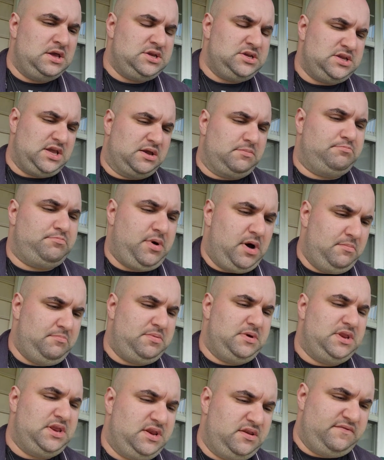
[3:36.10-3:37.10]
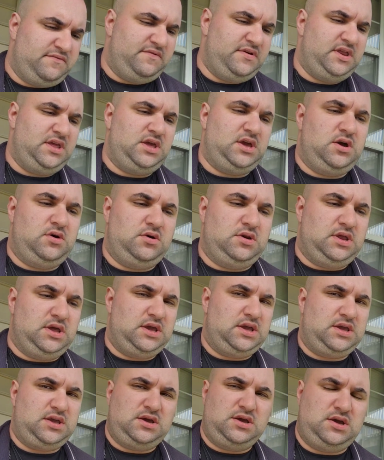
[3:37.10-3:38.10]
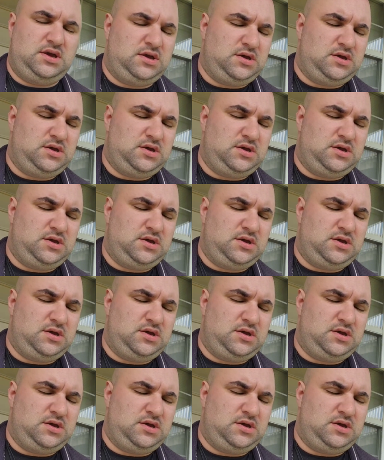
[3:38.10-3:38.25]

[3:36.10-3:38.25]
She's like pumping in the video and like,